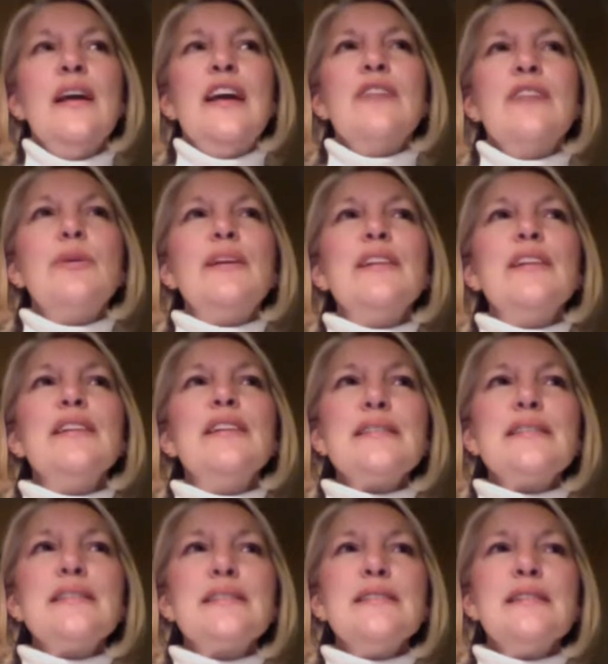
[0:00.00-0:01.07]
if we
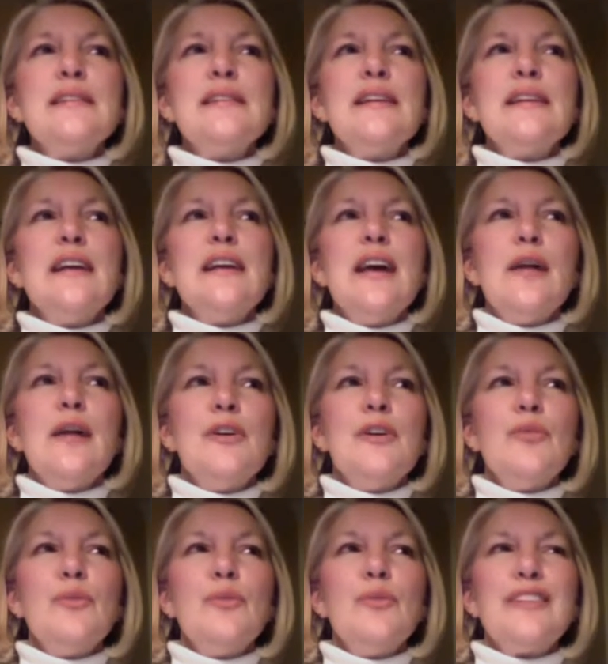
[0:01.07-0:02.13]
listen to them
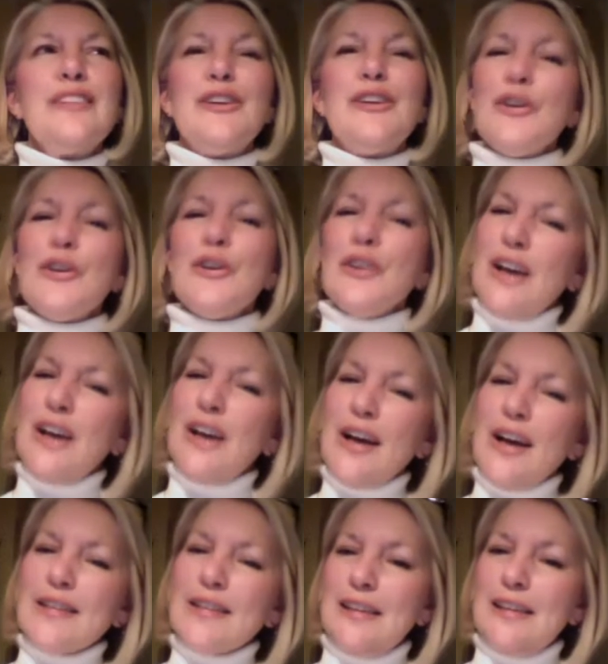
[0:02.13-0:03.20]
with
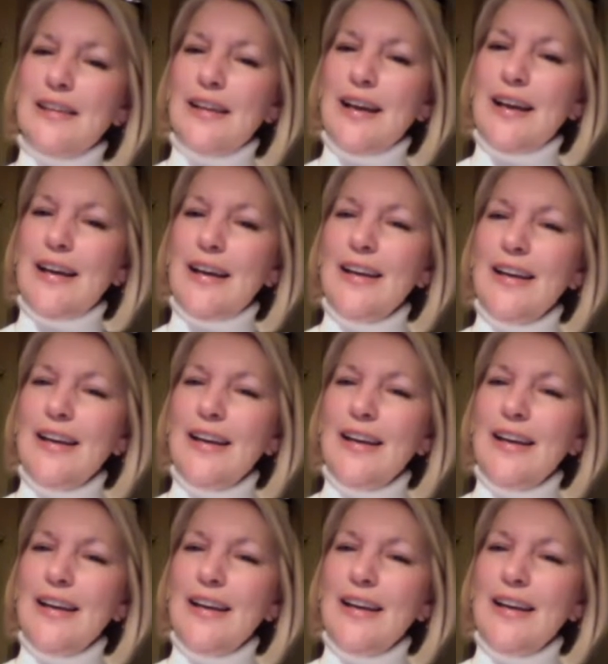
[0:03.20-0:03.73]
curiosity, like,